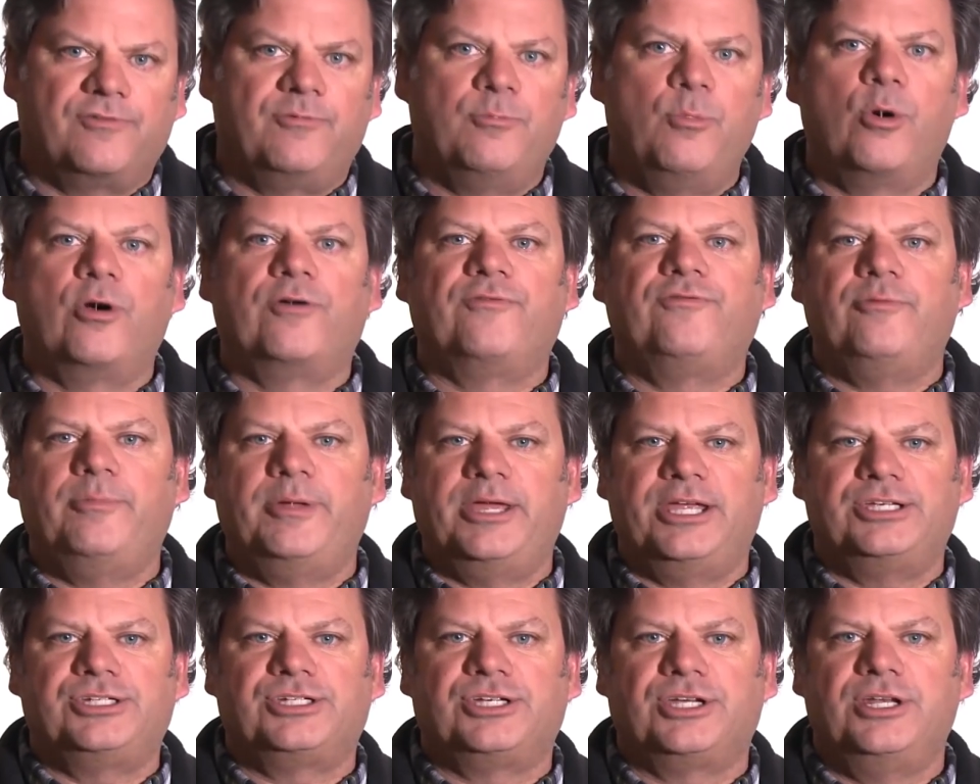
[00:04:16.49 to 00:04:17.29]
For more
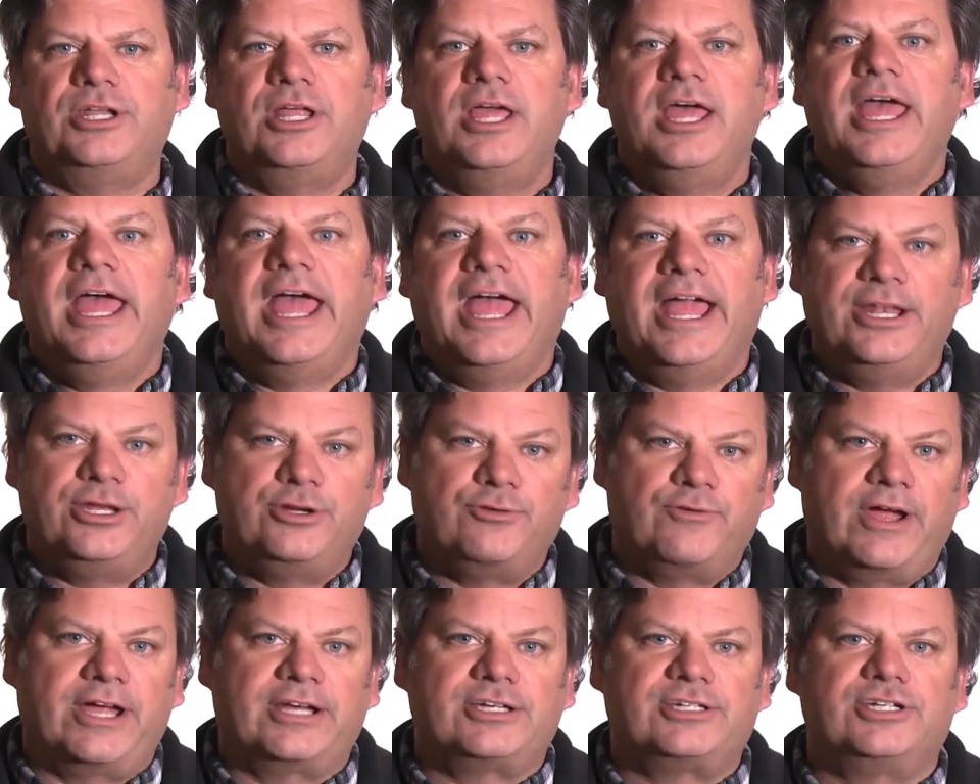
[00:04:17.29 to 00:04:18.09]
information and
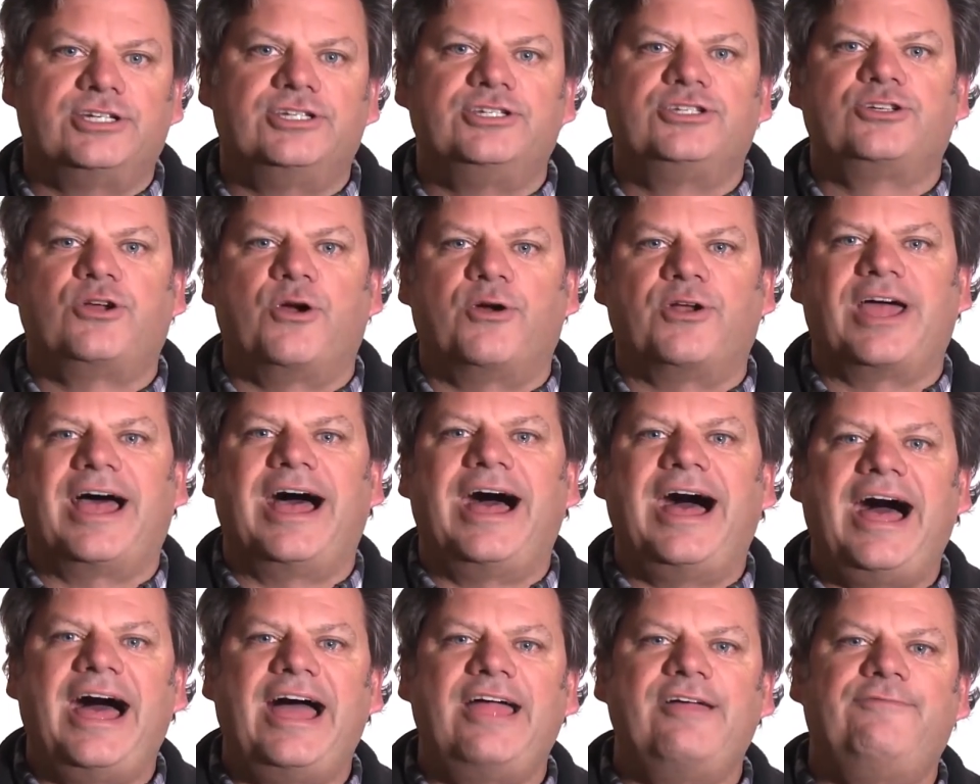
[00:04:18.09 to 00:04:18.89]
directions, go to
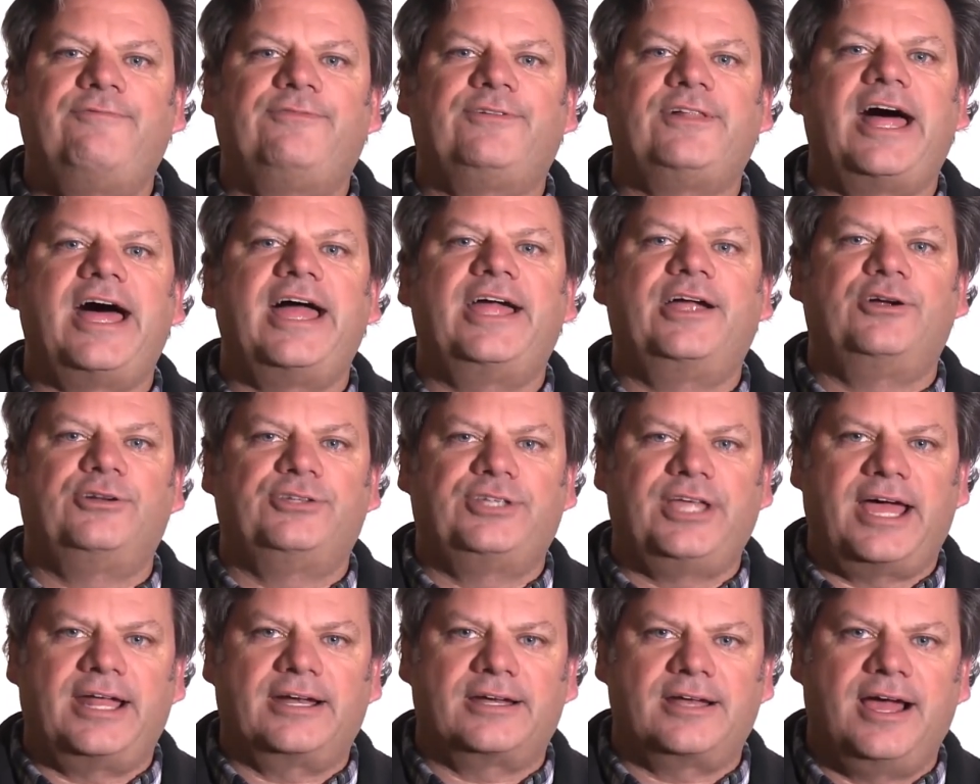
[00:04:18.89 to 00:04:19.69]

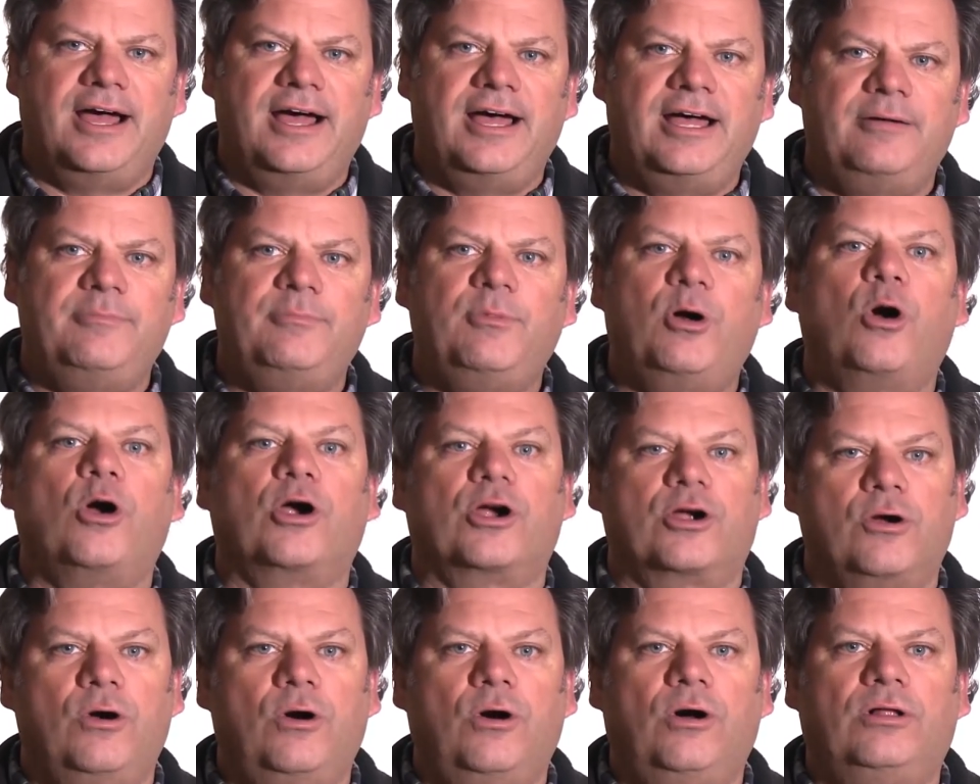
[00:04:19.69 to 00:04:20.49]
highflyer.com
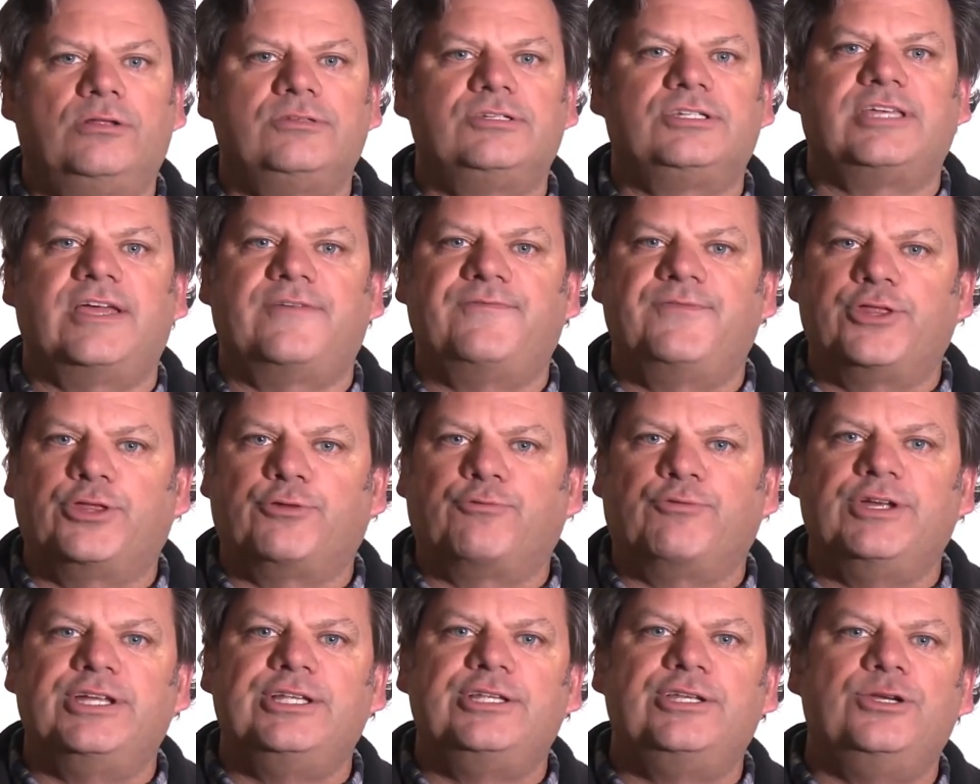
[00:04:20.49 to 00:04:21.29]
or call
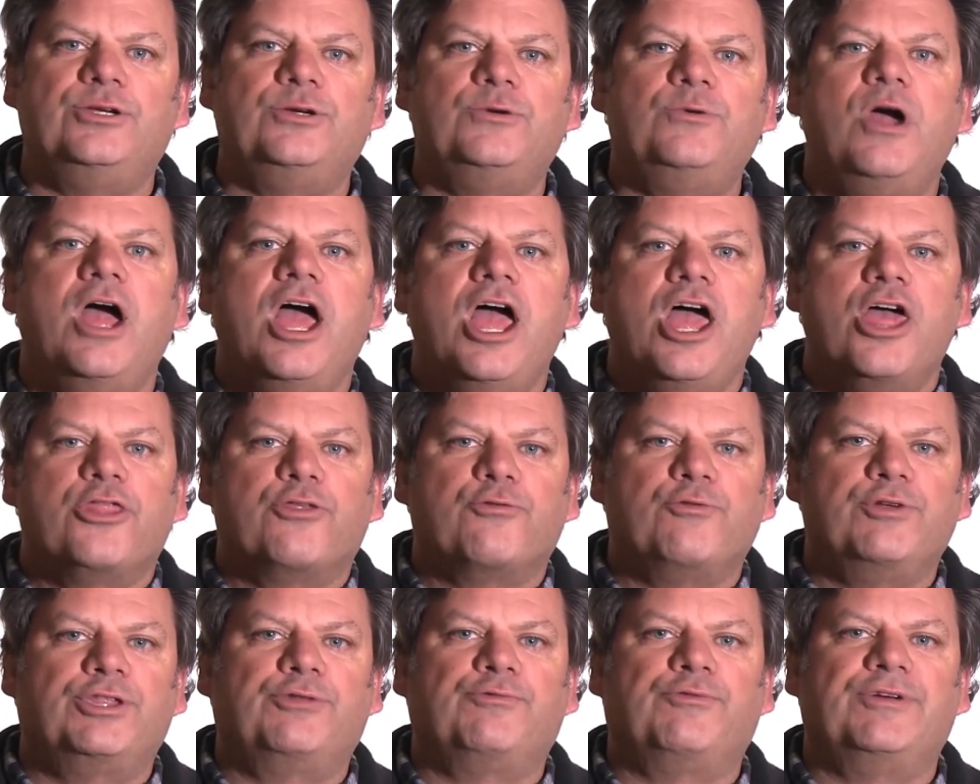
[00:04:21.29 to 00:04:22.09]

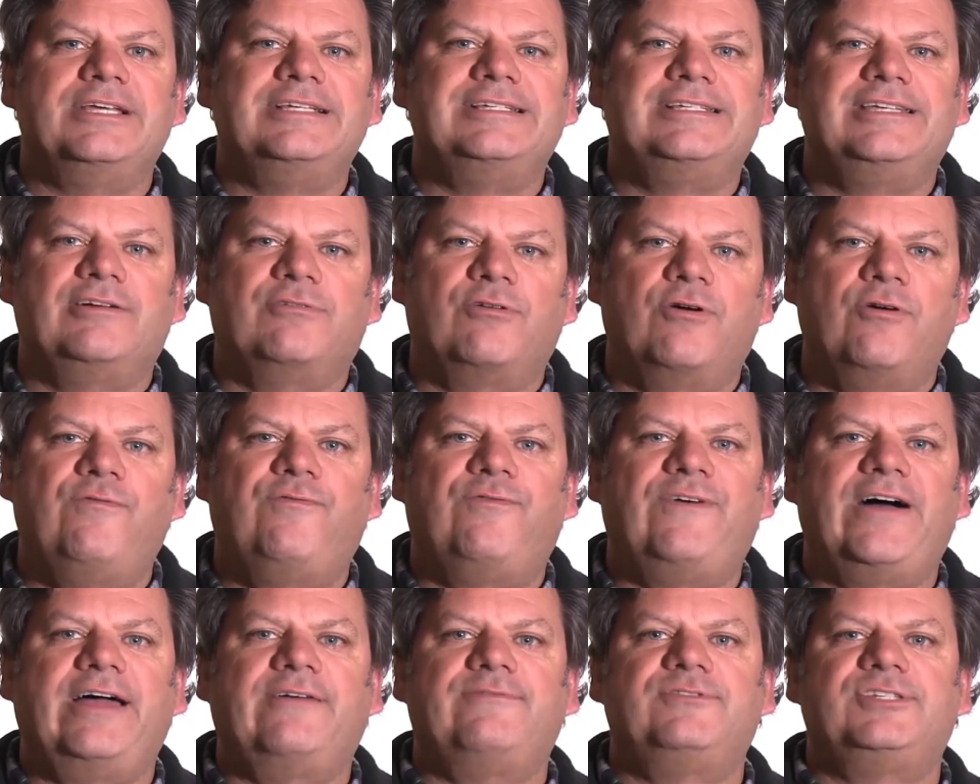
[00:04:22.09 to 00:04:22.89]

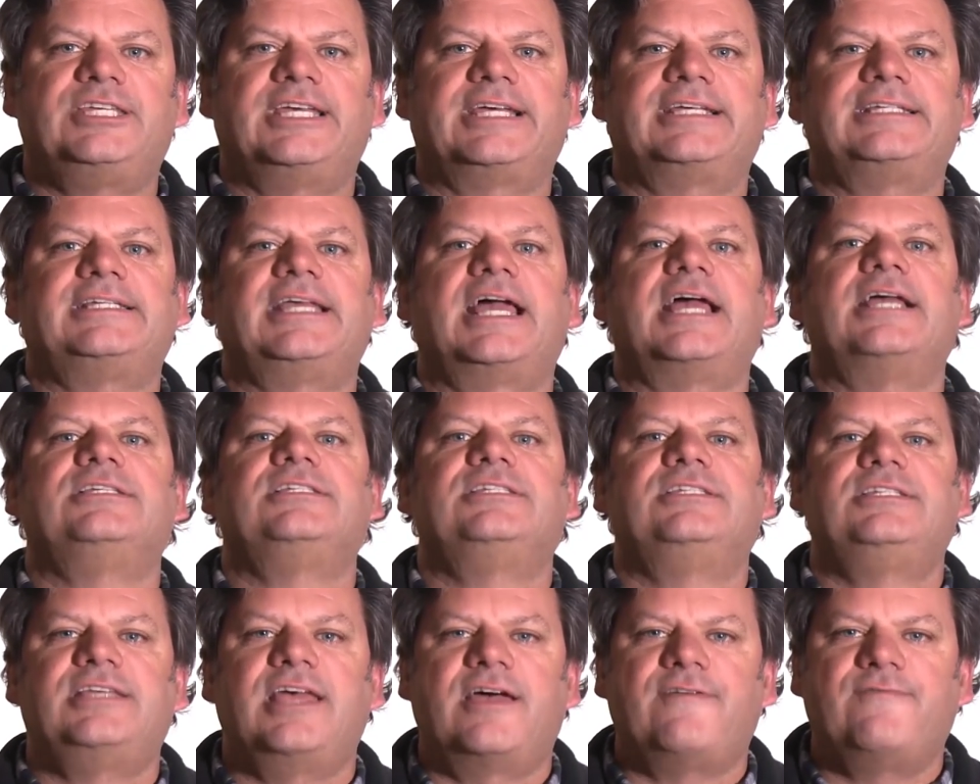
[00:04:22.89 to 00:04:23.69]

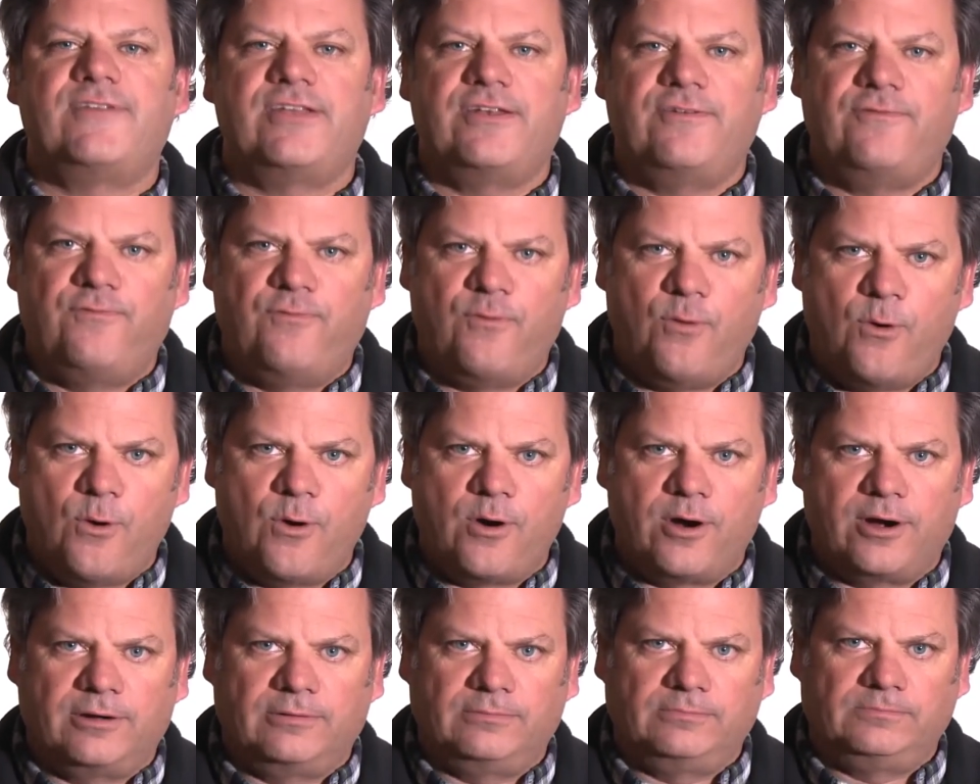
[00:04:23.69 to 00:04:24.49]

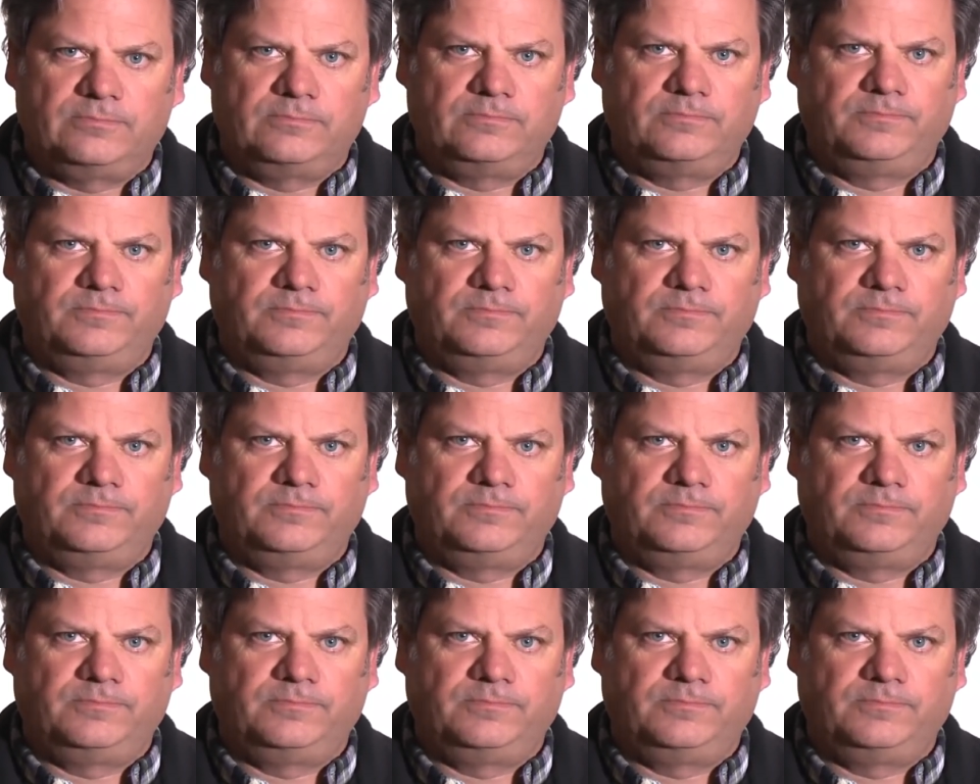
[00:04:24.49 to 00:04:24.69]
732-330-5674.